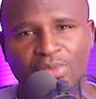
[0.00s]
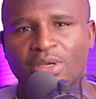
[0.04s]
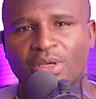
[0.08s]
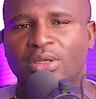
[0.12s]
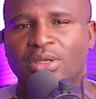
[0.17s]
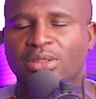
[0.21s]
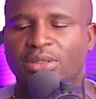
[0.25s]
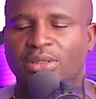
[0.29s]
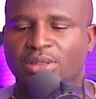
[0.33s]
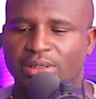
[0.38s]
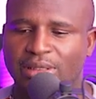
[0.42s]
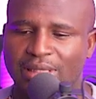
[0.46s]

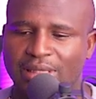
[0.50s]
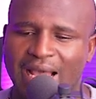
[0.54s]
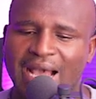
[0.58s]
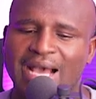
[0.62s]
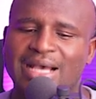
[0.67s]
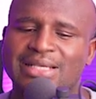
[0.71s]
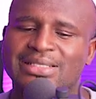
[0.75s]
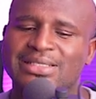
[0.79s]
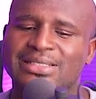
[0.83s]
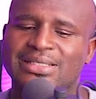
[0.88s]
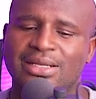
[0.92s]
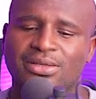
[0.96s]
does
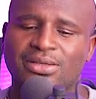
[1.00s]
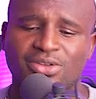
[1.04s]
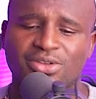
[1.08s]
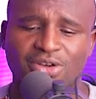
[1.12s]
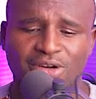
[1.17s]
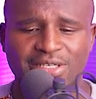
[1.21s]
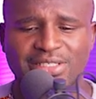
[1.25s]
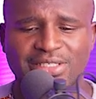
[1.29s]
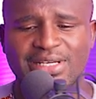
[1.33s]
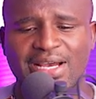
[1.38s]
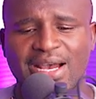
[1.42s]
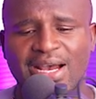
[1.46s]
the
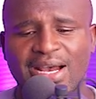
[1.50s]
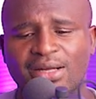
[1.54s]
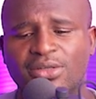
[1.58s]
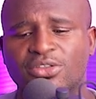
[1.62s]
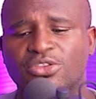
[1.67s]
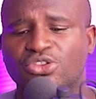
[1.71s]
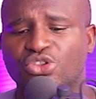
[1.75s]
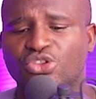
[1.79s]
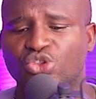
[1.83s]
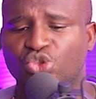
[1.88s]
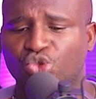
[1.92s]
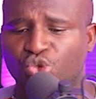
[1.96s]
doctor
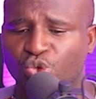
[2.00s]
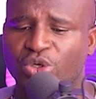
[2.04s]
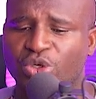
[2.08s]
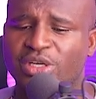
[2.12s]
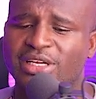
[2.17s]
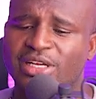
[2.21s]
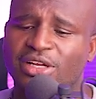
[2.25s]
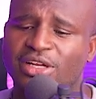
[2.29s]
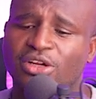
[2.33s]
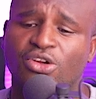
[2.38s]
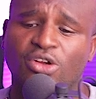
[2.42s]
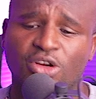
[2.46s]
doing the
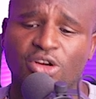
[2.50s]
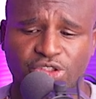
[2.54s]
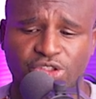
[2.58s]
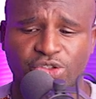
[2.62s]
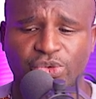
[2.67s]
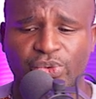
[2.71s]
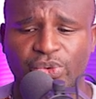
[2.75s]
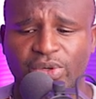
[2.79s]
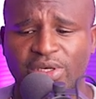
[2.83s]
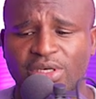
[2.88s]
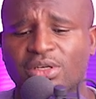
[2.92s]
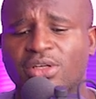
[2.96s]

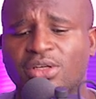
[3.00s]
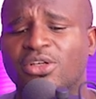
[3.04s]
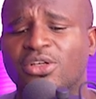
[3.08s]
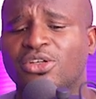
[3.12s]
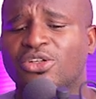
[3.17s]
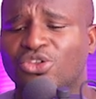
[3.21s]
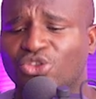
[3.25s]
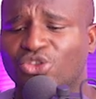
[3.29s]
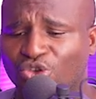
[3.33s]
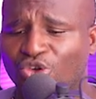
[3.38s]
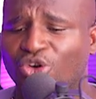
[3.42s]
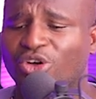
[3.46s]
doctoring
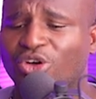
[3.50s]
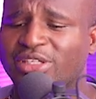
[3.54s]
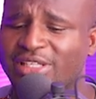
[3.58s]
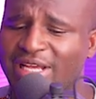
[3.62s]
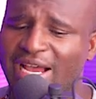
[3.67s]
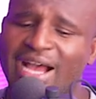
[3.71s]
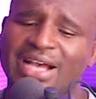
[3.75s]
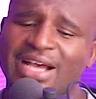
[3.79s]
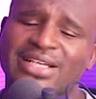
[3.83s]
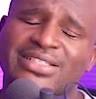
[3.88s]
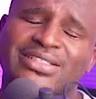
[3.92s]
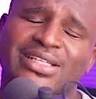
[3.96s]
doctor
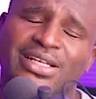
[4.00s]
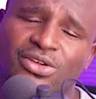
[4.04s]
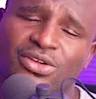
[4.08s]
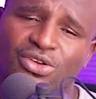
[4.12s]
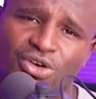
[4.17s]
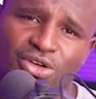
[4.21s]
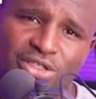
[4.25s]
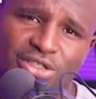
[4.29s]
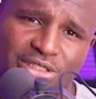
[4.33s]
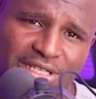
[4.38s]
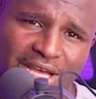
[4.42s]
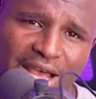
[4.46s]
as the
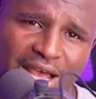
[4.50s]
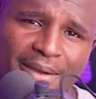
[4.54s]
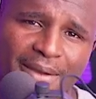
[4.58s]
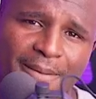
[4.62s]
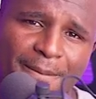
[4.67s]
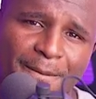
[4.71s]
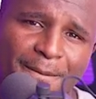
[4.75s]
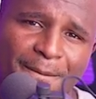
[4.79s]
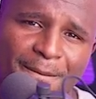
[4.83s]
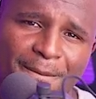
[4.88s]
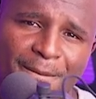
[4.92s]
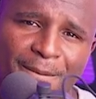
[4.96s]
doctor?
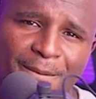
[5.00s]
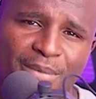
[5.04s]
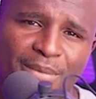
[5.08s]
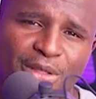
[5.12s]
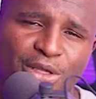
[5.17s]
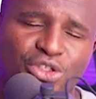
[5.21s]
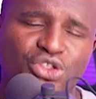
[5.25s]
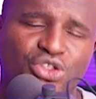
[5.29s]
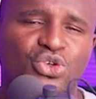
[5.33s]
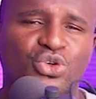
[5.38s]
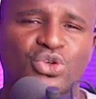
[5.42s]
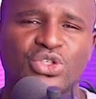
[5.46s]

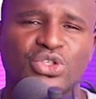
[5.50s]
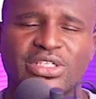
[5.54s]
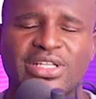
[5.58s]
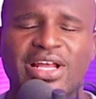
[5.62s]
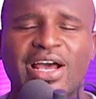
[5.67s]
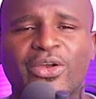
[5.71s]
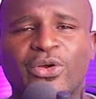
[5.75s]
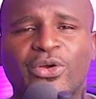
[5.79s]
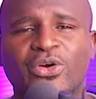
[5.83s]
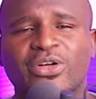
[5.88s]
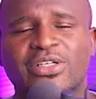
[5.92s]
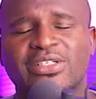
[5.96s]
So it's now
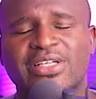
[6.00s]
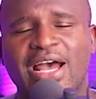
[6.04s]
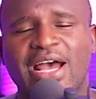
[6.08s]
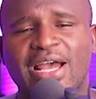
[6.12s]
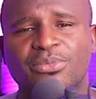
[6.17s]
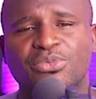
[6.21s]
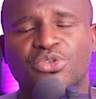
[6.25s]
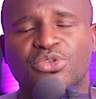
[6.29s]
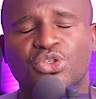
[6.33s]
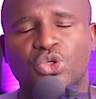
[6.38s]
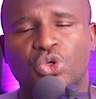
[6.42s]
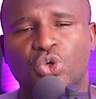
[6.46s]
your time to
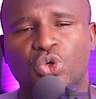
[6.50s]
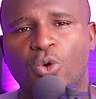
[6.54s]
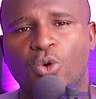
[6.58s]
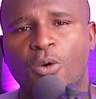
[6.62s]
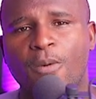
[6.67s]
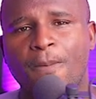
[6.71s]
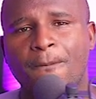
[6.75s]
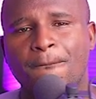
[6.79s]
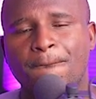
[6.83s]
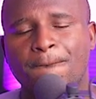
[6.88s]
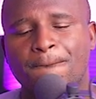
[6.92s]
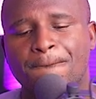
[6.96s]
go.
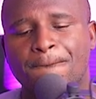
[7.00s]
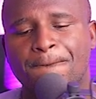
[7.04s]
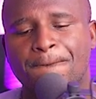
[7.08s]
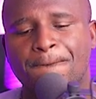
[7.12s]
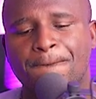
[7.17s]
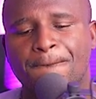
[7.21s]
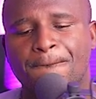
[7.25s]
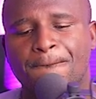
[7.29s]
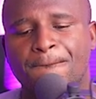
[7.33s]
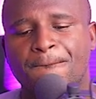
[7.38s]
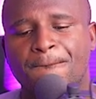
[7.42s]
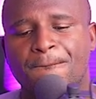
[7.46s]

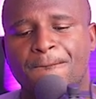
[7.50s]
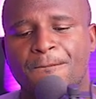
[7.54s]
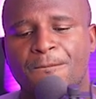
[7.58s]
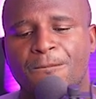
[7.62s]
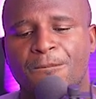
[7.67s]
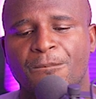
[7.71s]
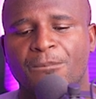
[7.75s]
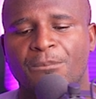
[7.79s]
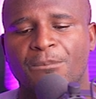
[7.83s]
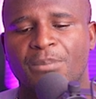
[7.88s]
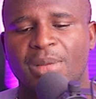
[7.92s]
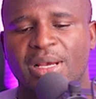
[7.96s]

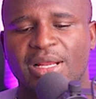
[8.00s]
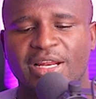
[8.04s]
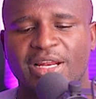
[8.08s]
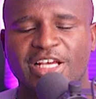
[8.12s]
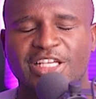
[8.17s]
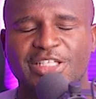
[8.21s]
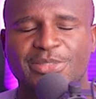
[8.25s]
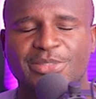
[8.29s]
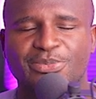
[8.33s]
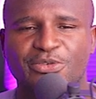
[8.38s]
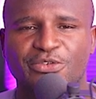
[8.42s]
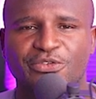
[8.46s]
And let's
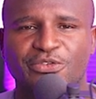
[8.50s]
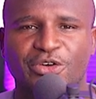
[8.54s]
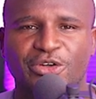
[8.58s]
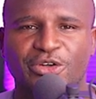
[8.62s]
move on.